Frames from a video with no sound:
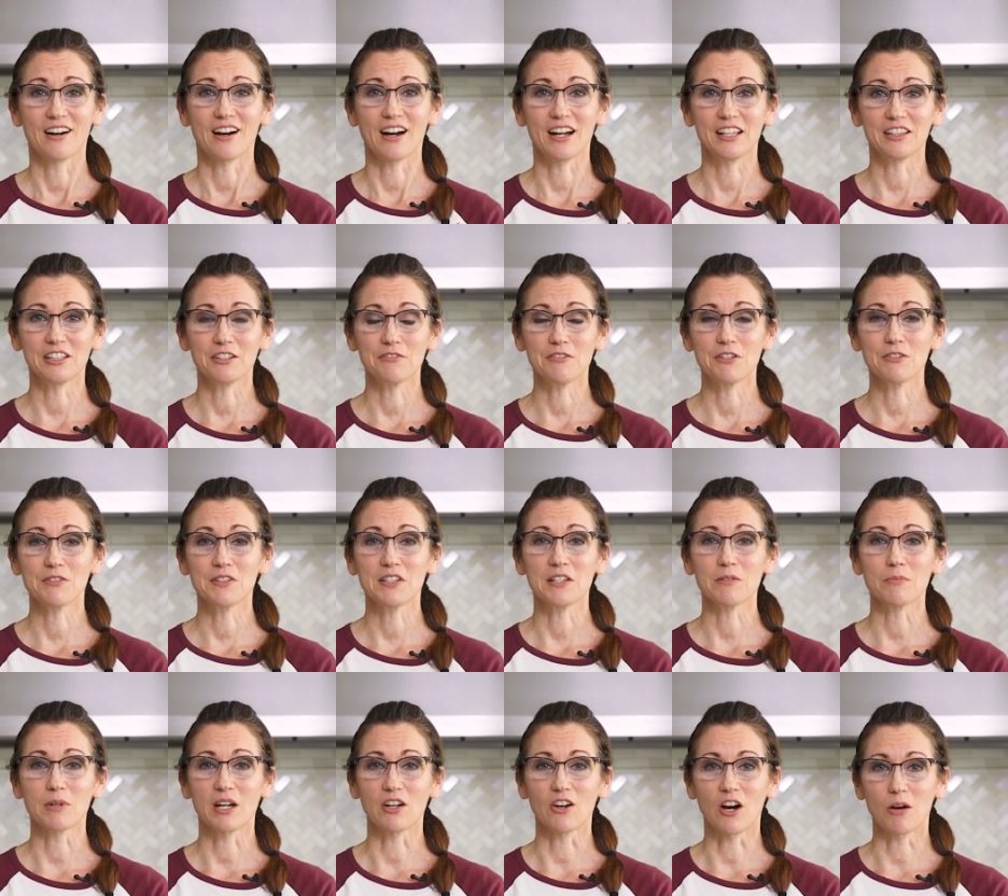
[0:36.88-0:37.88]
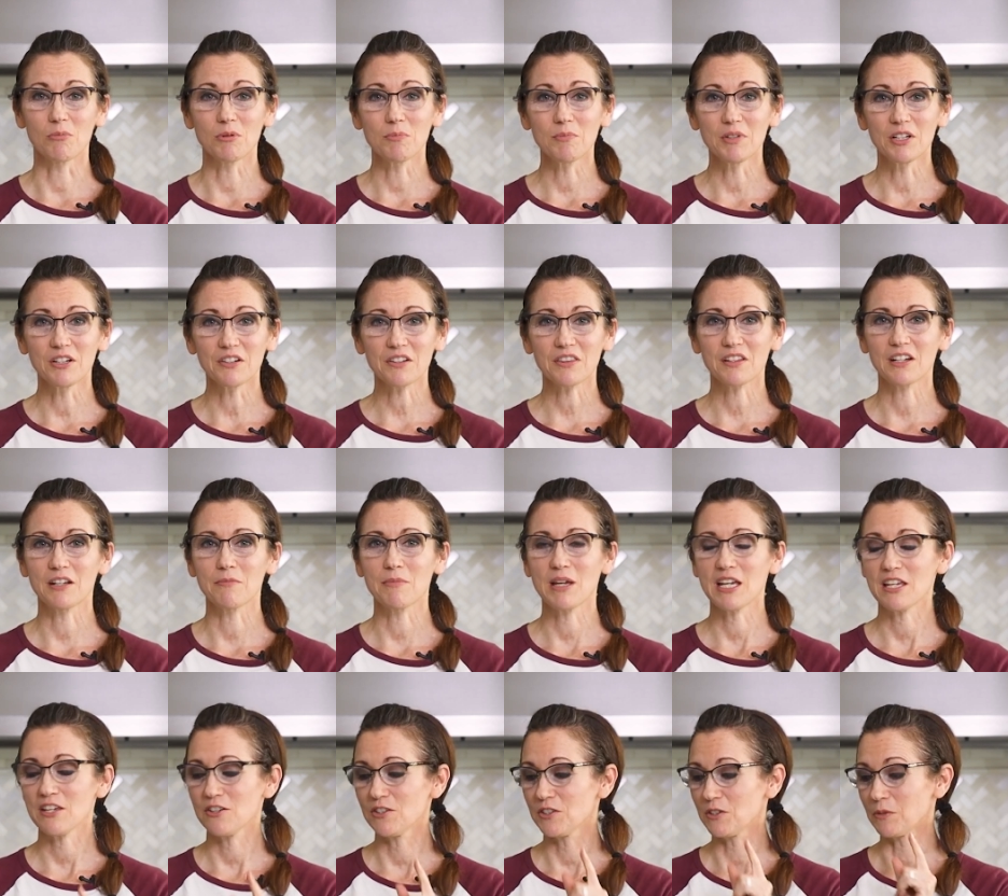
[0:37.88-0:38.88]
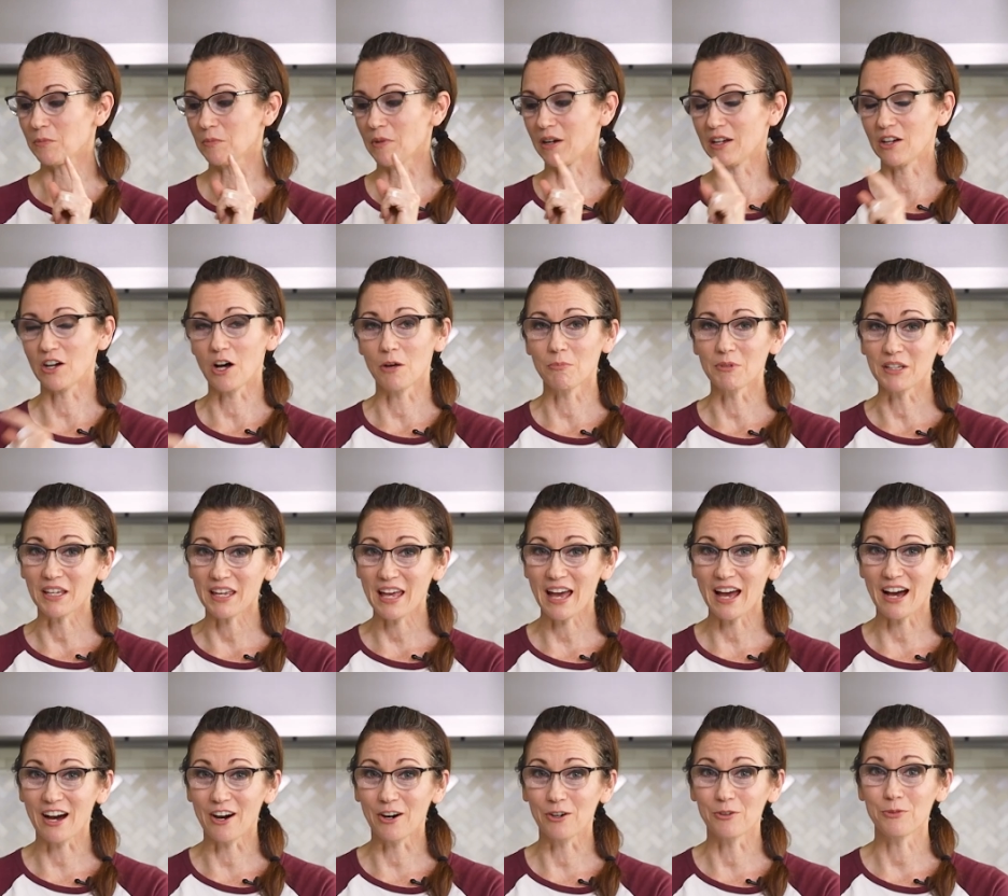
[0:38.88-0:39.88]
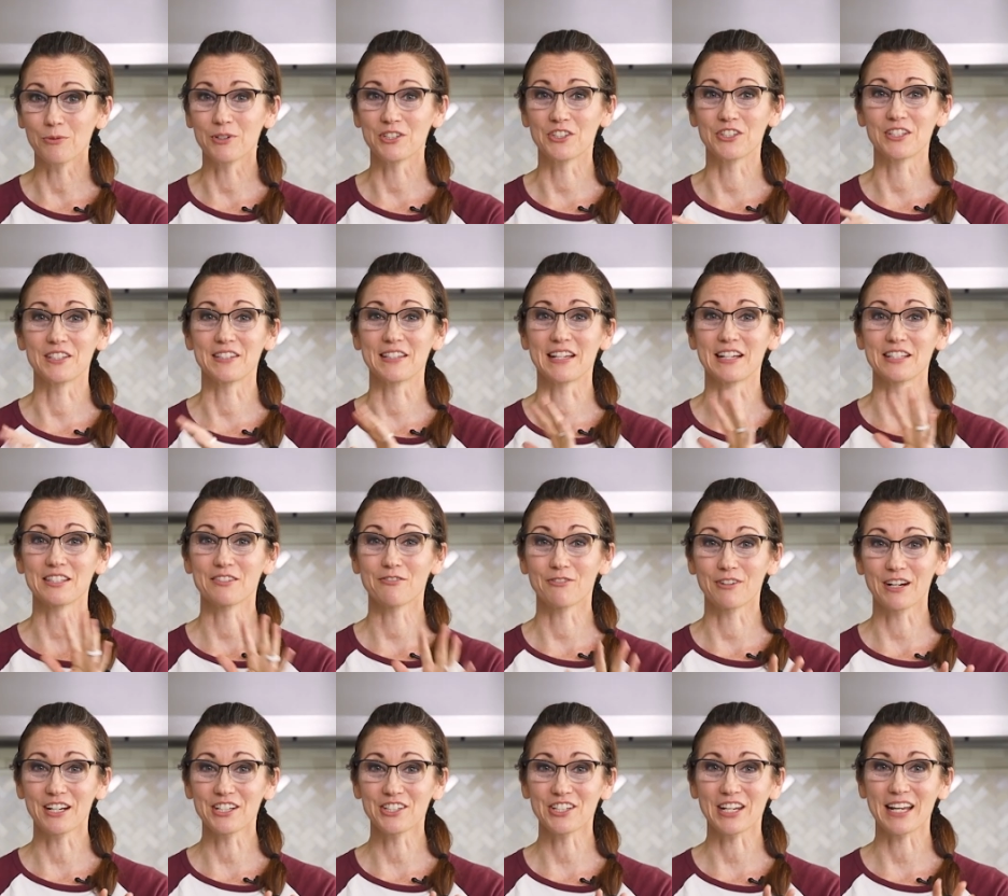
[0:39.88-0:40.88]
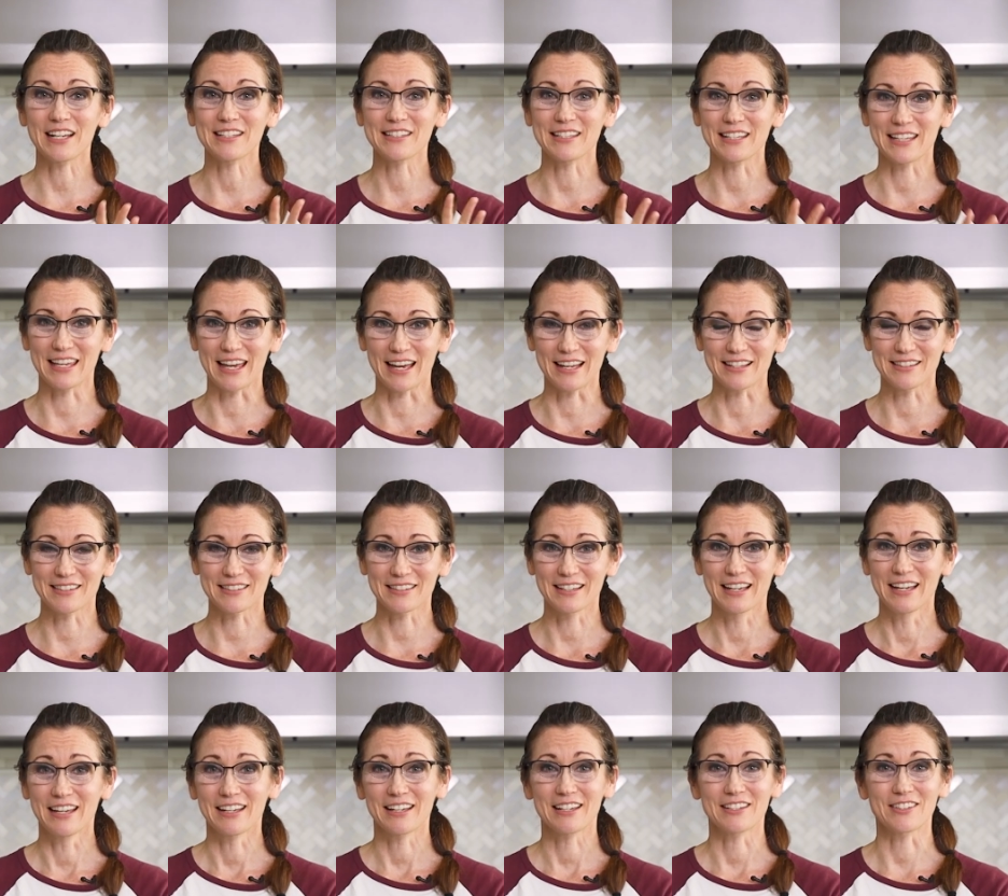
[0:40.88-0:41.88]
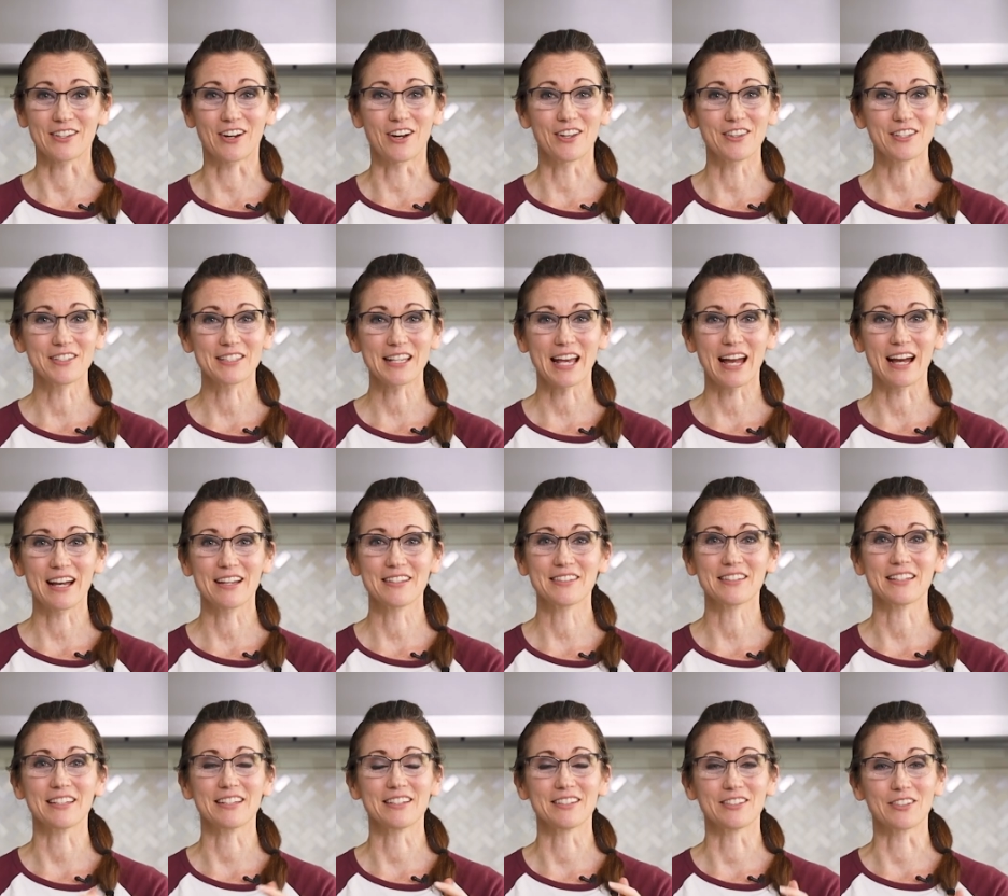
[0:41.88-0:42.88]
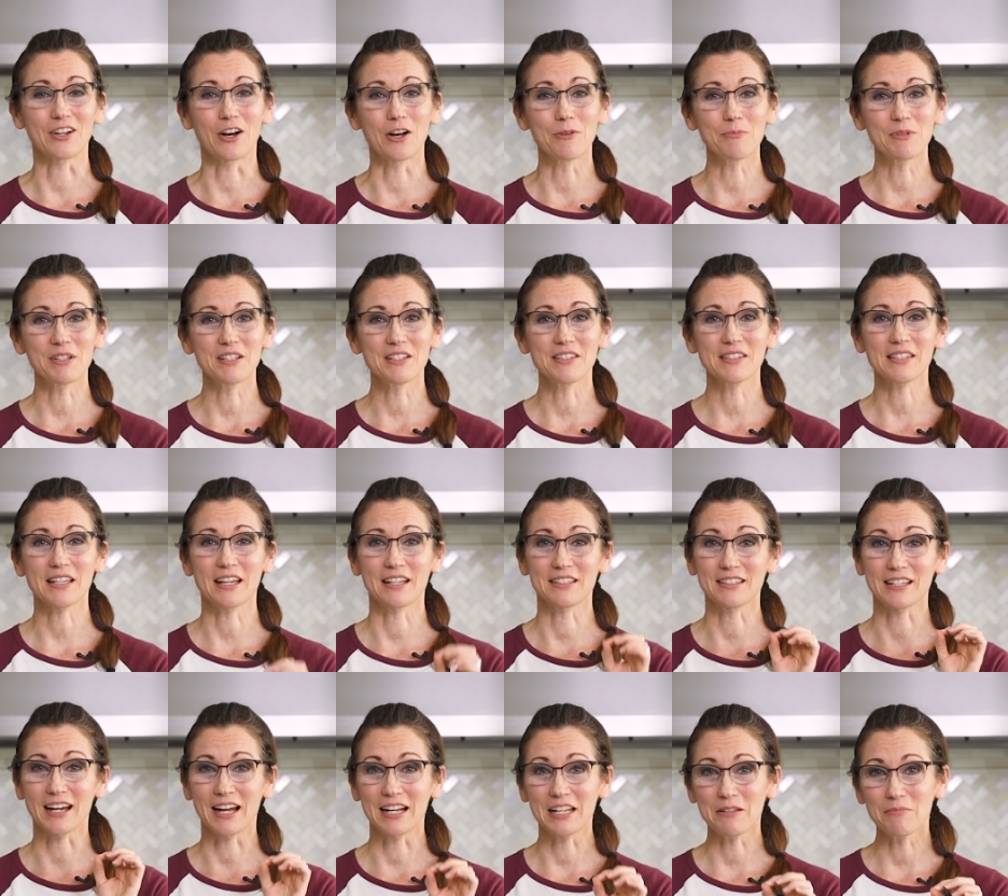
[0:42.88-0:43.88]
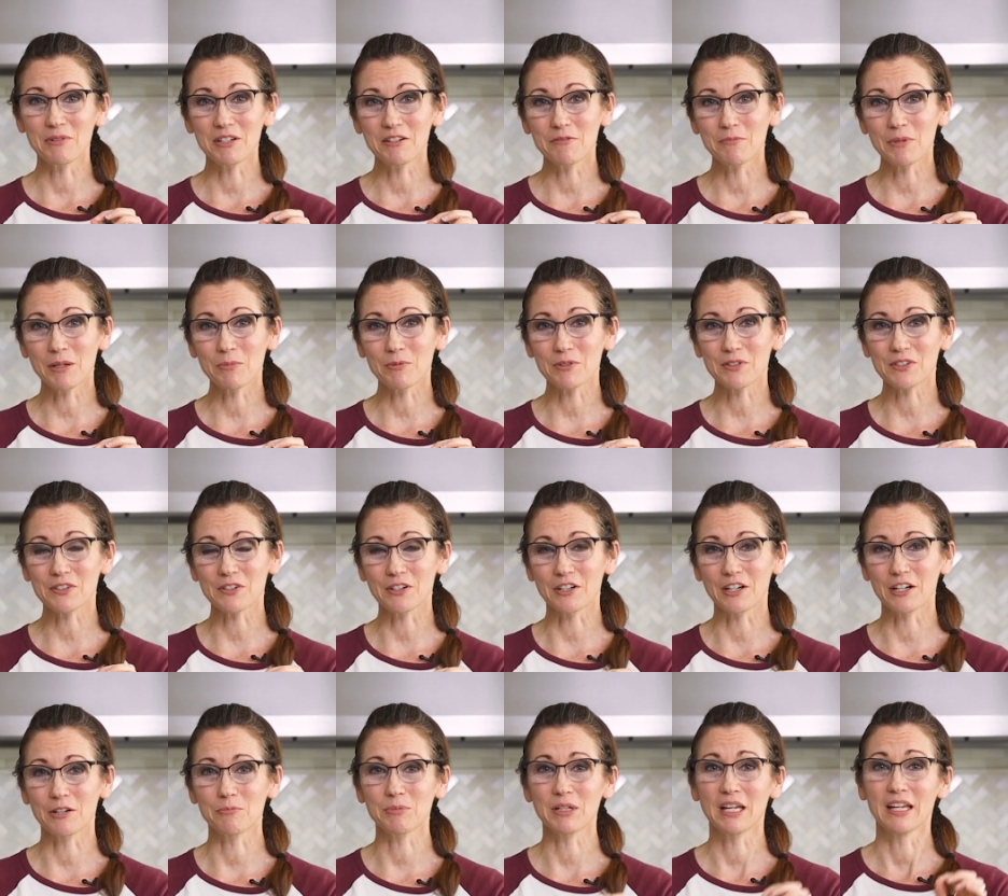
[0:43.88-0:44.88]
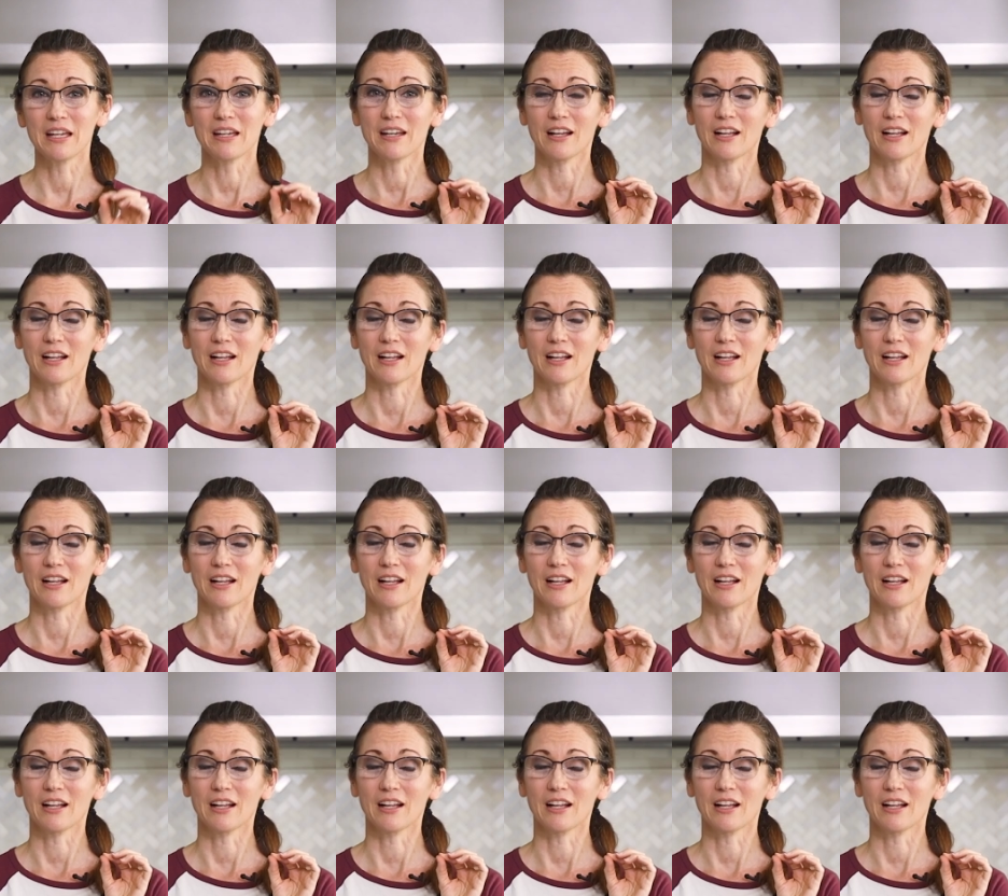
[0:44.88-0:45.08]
I love using my almond milk that I make using my almond cow, which is as fresh as it gets, because all this has is almonds, a tiny bit of maple syrup,